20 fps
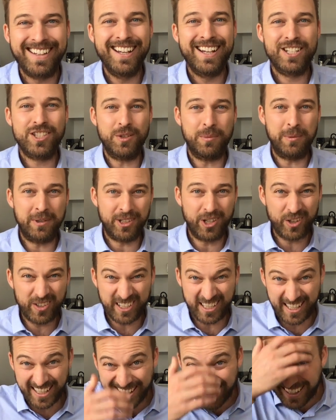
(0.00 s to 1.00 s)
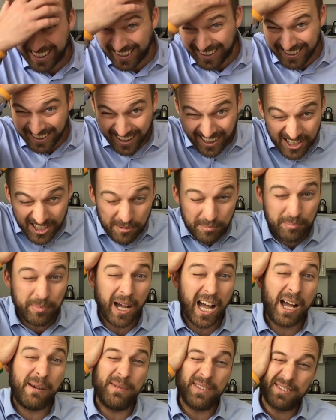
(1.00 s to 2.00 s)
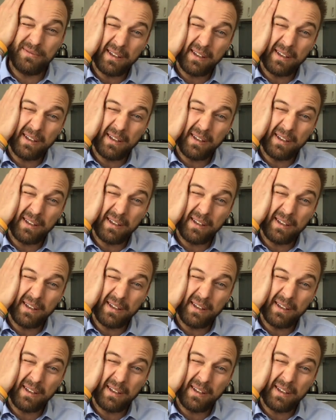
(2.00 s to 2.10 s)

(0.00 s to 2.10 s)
so we can go get a haircut at the barbers.